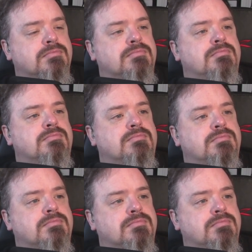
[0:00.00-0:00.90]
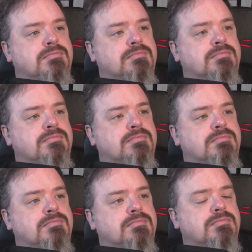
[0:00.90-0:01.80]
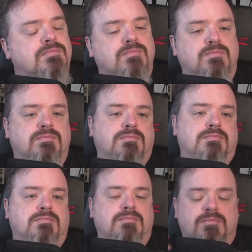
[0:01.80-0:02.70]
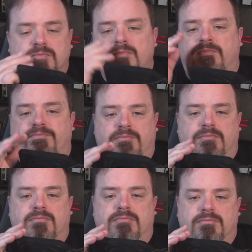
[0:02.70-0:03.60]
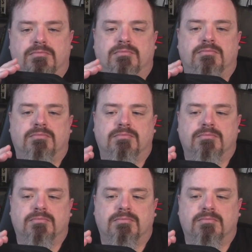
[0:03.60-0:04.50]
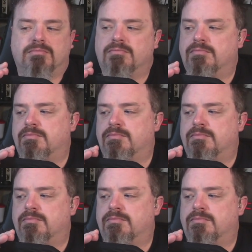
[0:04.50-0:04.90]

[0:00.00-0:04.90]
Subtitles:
(not speaking)